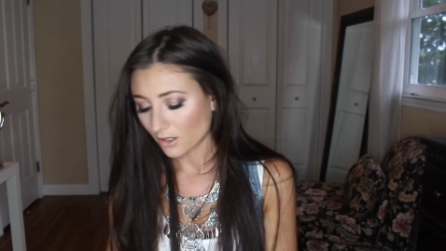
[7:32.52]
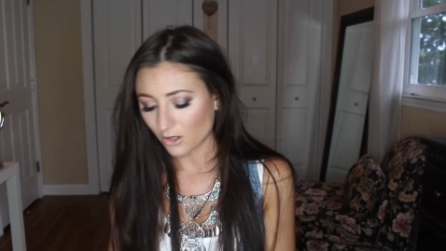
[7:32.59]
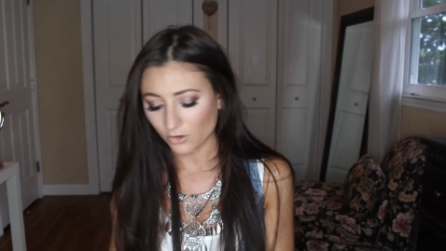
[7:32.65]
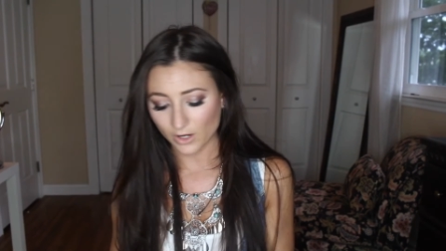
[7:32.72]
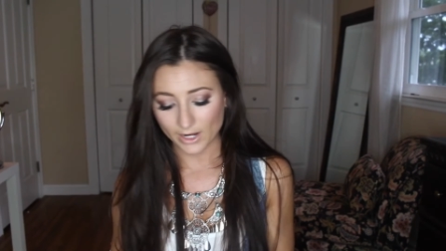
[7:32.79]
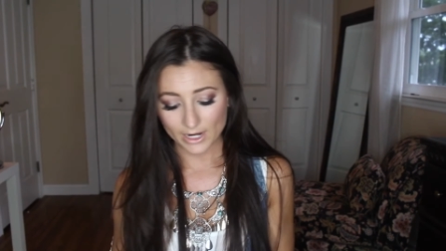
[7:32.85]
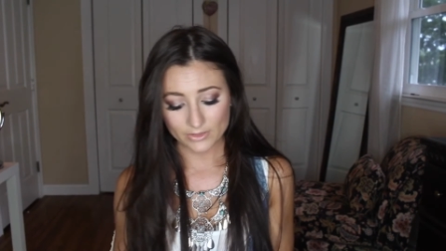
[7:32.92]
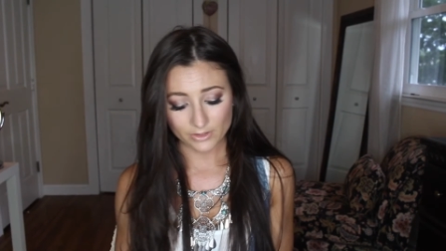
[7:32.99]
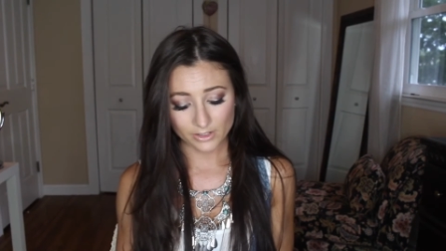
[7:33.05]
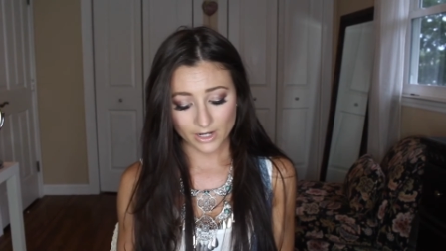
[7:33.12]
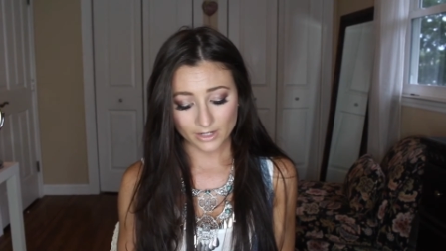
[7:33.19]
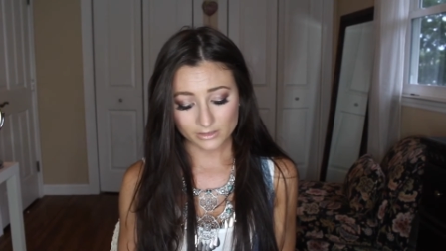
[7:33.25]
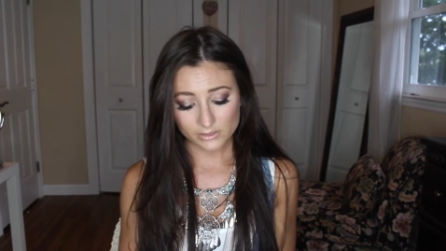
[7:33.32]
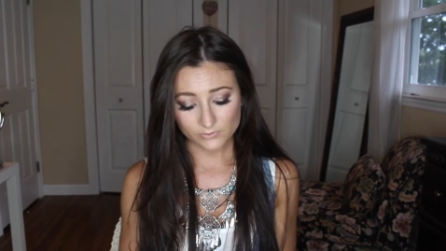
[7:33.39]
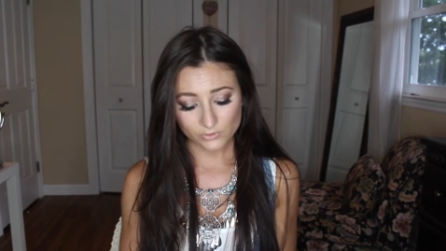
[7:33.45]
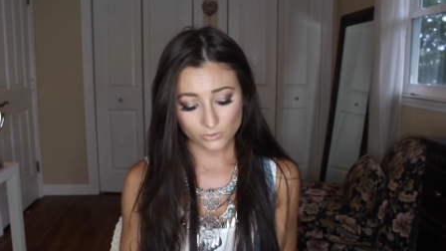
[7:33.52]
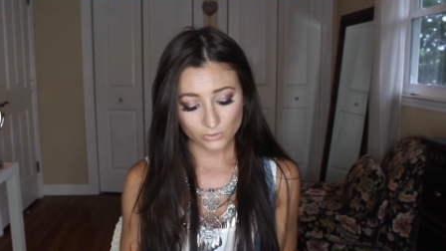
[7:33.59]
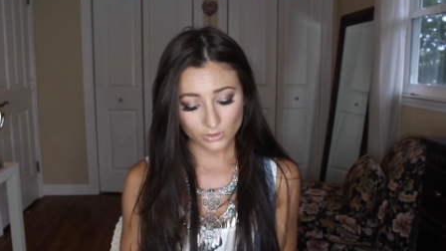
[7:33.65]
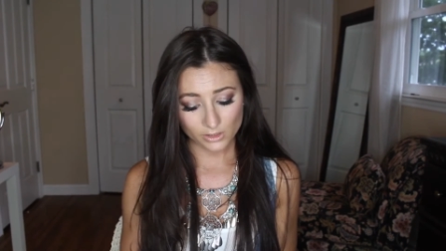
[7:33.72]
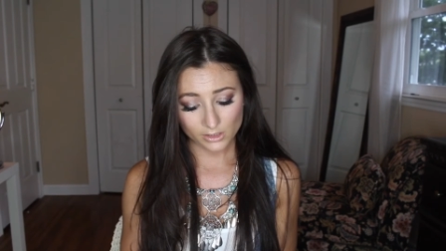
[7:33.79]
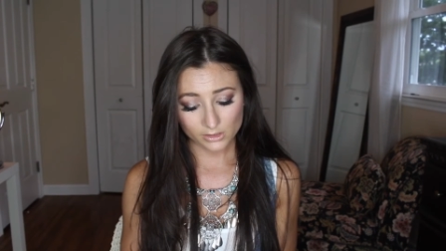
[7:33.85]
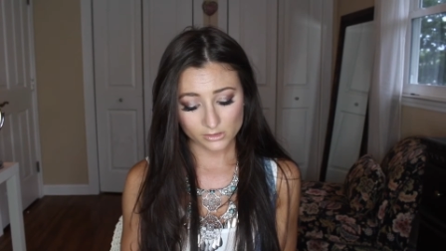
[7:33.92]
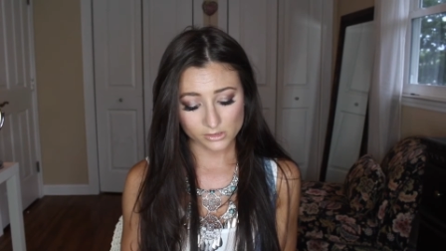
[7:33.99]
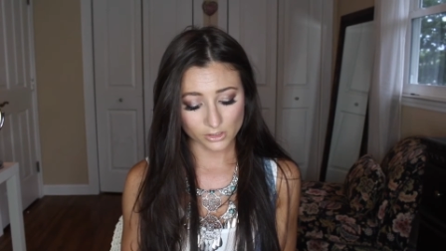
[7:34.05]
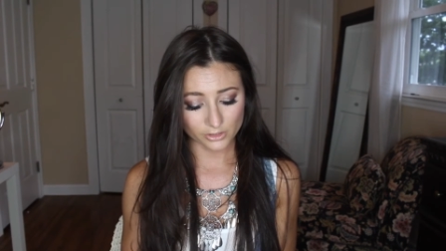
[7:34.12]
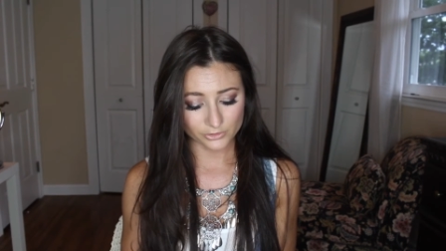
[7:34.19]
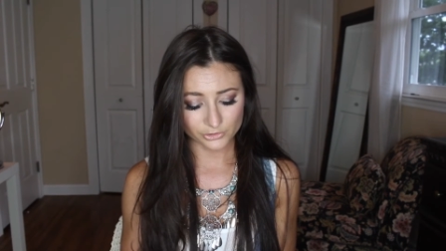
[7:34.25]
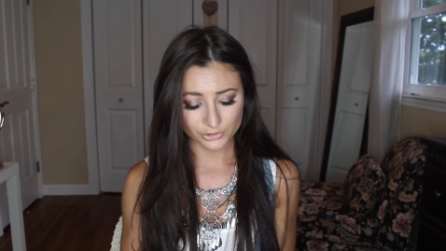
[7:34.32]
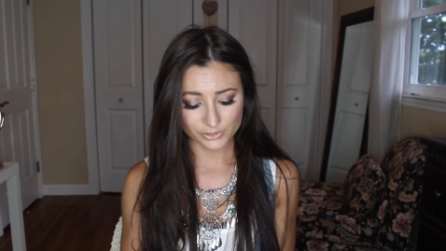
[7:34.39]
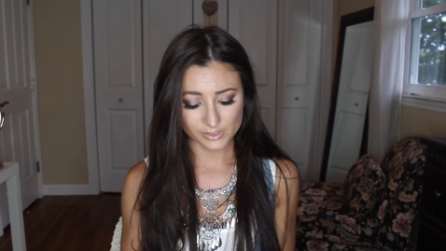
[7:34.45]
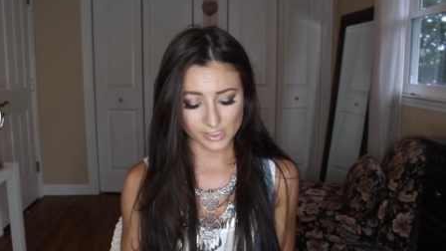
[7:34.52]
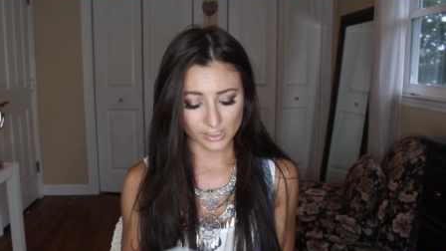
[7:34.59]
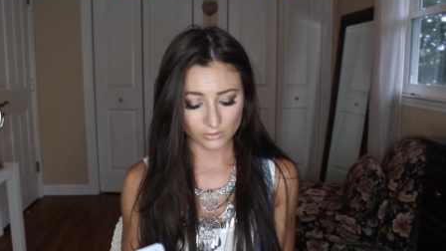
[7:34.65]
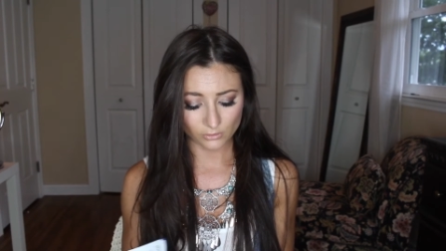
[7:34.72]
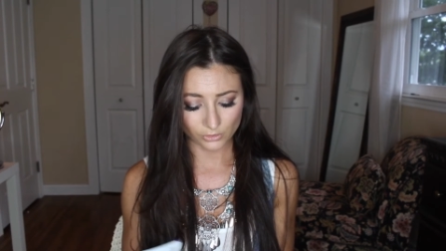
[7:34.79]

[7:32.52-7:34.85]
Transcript: Okay, and the next few things are just like